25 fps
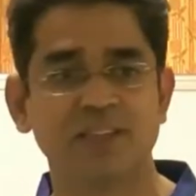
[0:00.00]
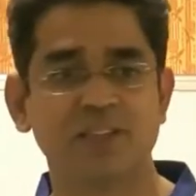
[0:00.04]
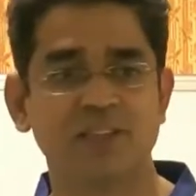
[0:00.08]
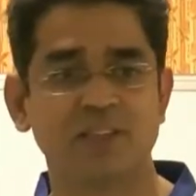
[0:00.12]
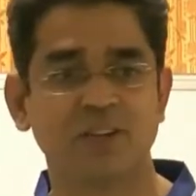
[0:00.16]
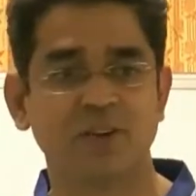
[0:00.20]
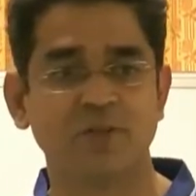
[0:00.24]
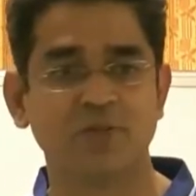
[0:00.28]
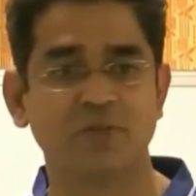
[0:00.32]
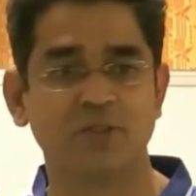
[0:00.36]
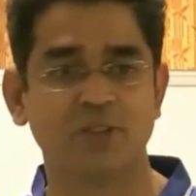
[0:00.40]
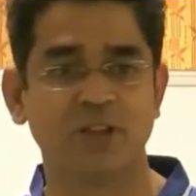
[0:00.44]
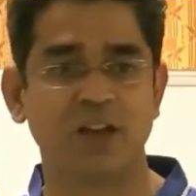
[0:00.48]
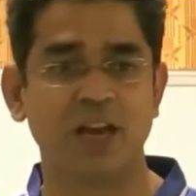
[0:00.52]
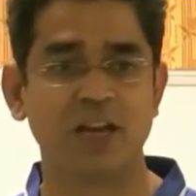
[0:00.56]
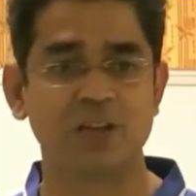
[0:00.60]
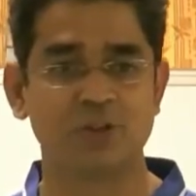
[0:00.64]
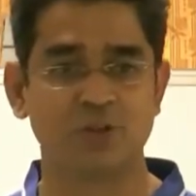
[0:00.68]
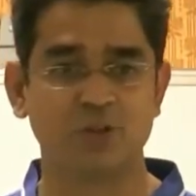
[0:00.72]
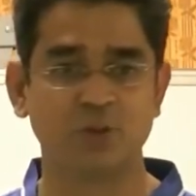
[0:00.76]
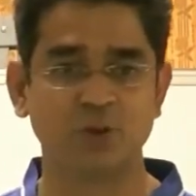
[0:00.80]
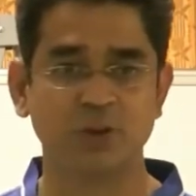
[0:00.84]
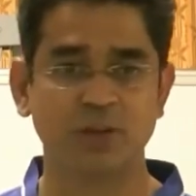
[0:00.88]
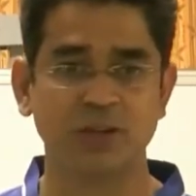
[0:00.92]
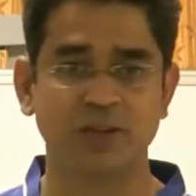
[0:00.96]
this term for the
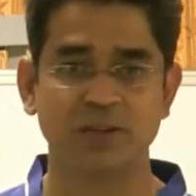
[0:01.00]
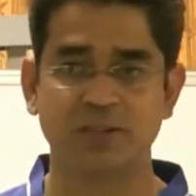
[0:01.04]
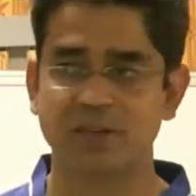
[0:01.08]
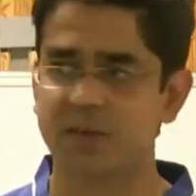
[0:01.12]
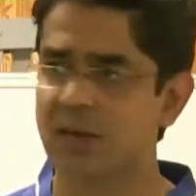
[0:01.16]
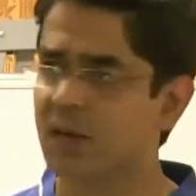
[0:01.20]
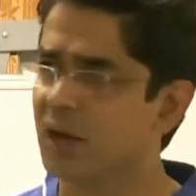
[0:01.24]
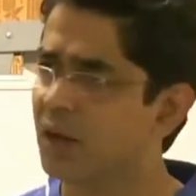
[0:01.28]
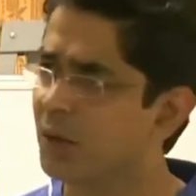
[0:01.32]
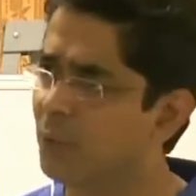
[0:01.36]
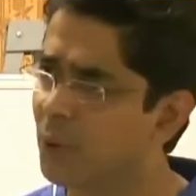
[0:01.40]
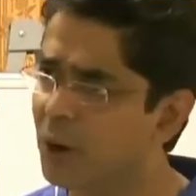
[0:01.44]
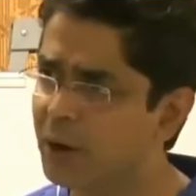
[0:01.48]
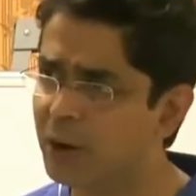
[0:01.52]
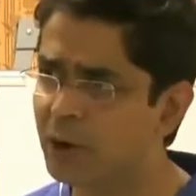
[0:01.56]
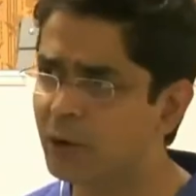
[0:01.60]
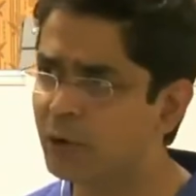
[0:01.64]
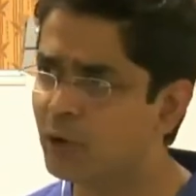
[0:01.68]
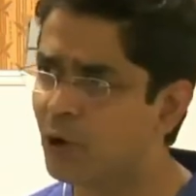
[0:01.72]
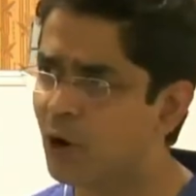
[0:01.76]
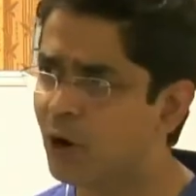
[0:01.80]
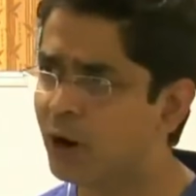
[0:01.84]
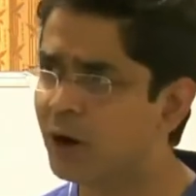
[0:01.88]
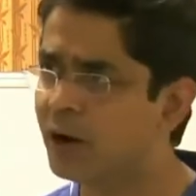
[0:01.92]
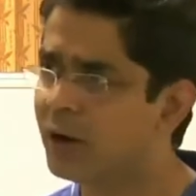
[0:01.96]
last 2 years? Why
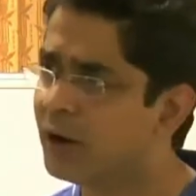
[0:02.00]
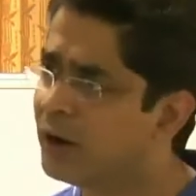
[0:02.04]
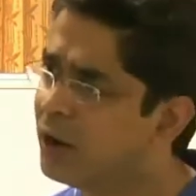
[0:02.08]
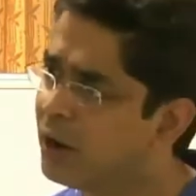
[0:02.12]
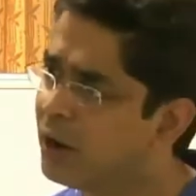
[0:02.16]
not call